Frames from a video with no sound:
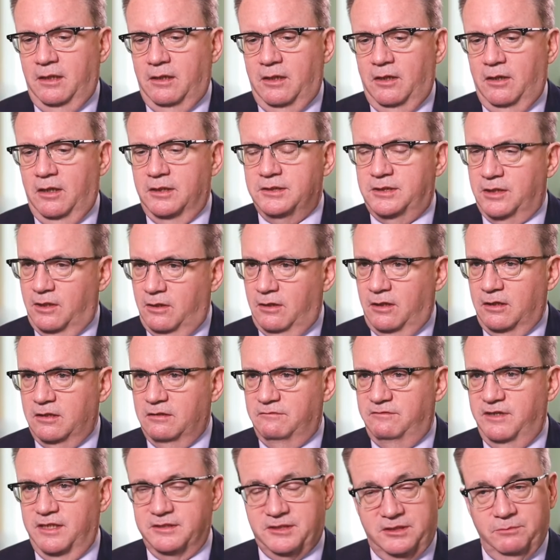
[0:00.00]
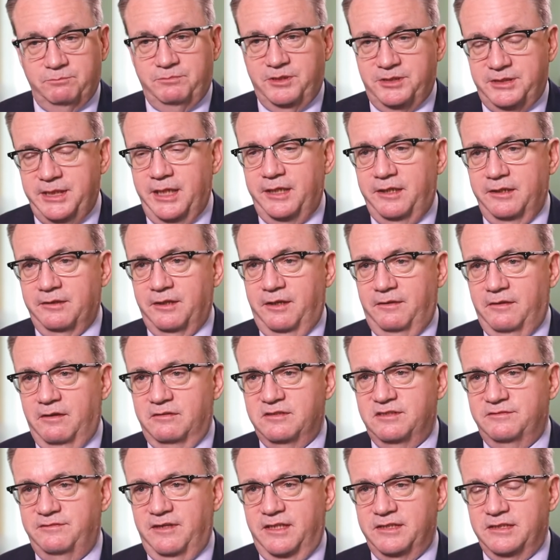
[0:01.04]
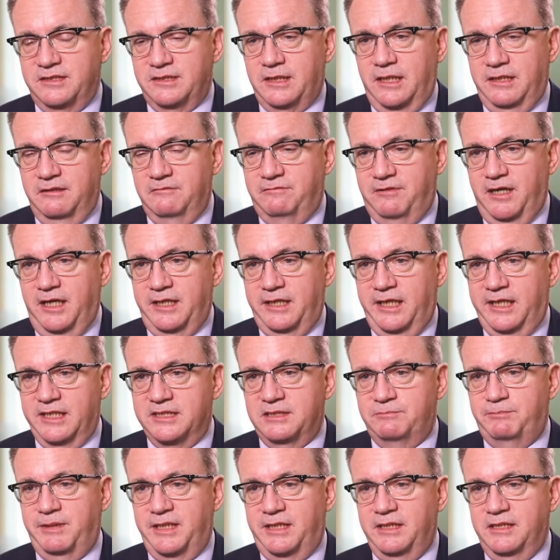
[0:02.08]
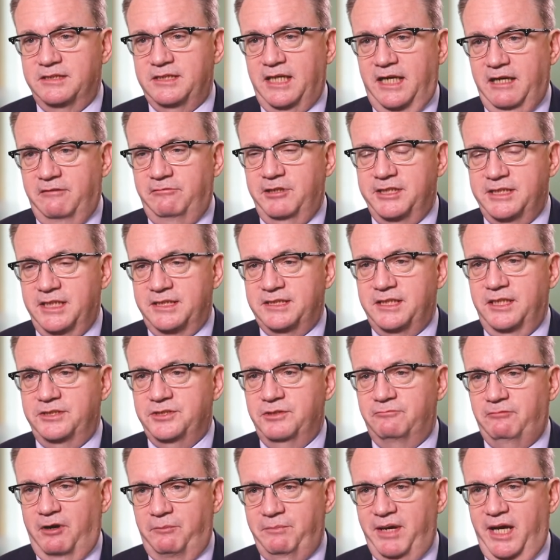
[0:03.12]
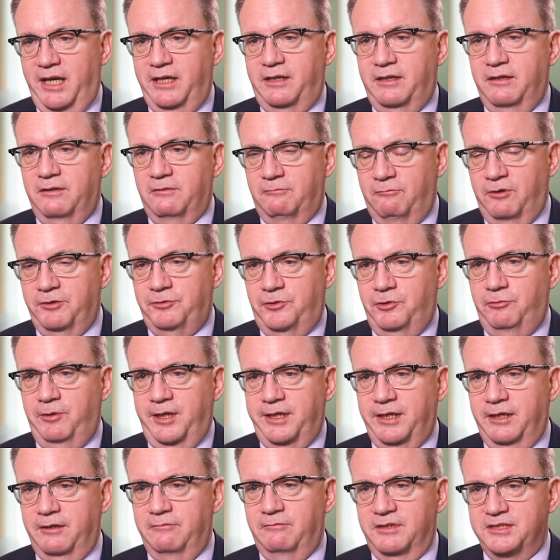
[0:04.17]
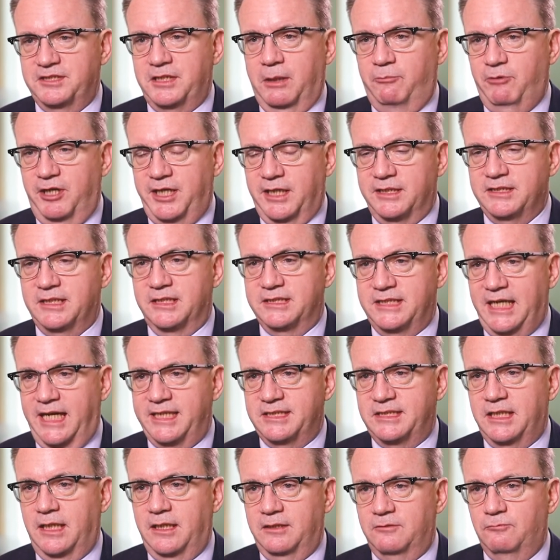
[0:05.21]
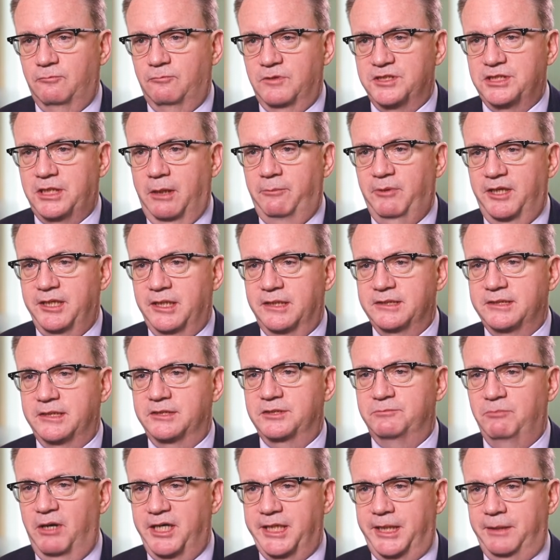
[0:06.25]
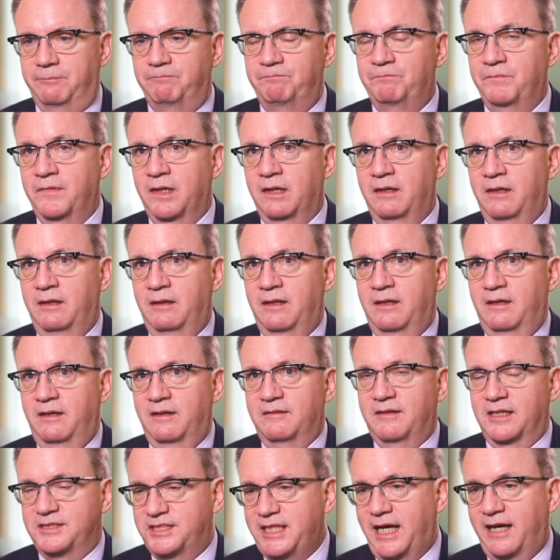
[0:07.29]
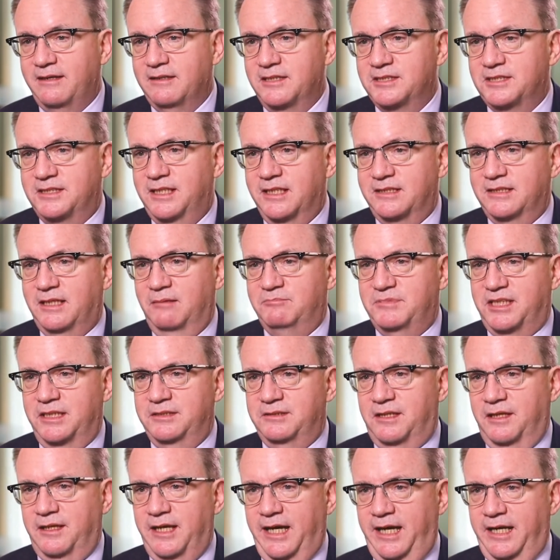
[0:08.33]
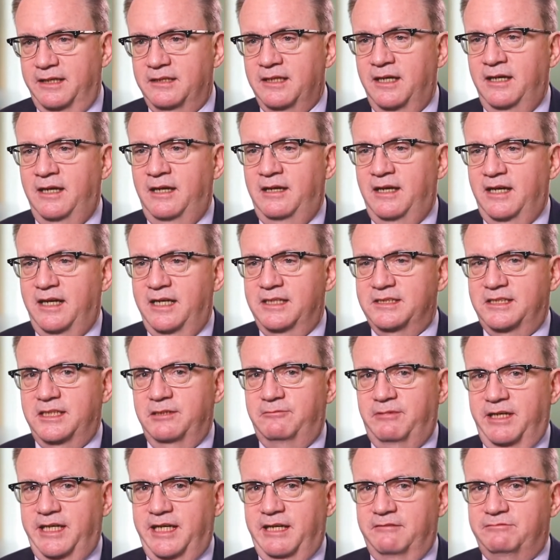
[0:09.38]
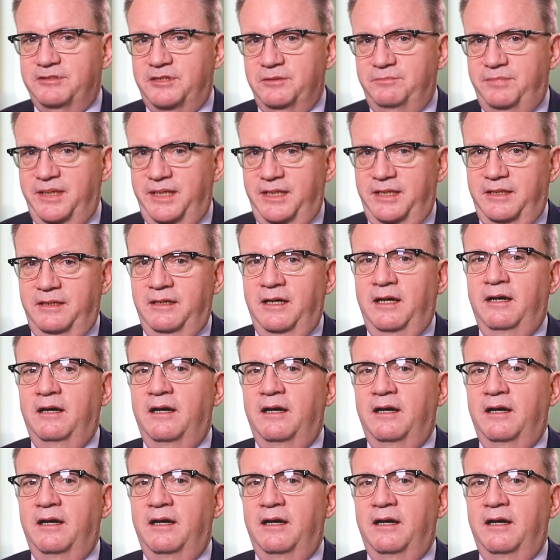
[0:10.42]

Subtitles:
onto all of us, and particularly those of us in finance, because every decision we make, we're doing it with someone else's asset and with someone else's money. The challenge that comes into that is that we have to be